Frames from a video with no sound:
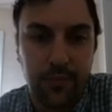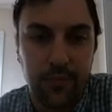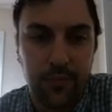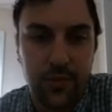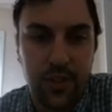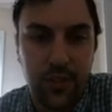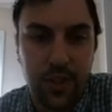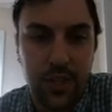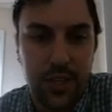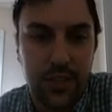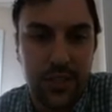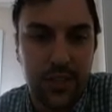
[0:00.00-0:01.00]
So
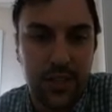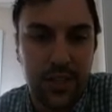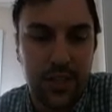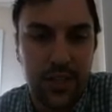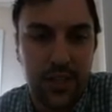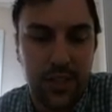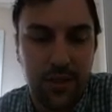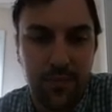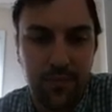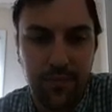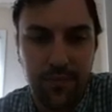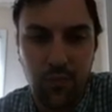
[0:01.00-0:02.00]
this is
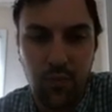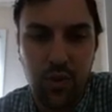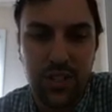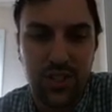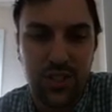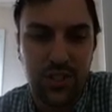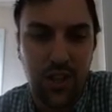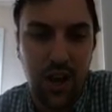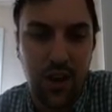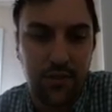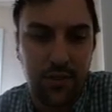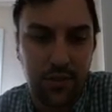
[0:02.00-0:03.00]
really
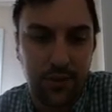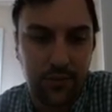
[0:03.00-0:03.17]
soft.